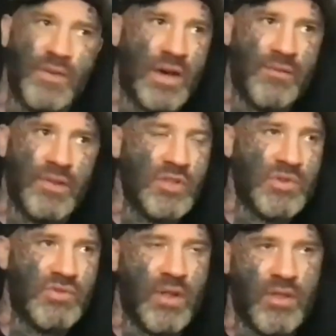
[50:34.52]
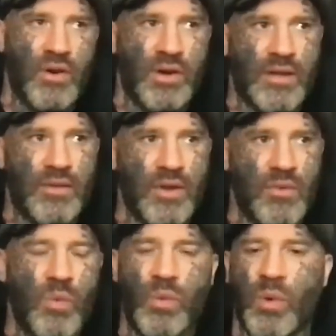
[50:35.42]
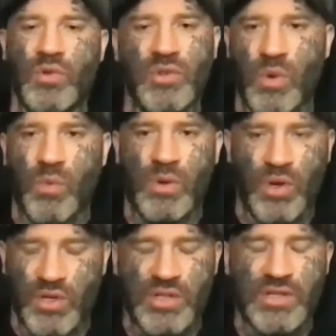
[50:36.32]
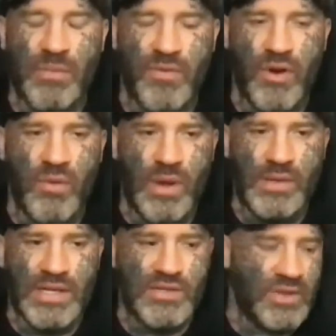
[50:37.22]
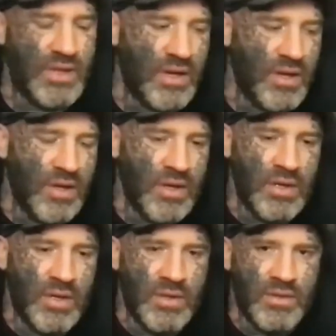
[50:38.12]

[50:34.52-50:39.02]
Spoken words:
lost my train of thought again. What did you say before while I was answering that? So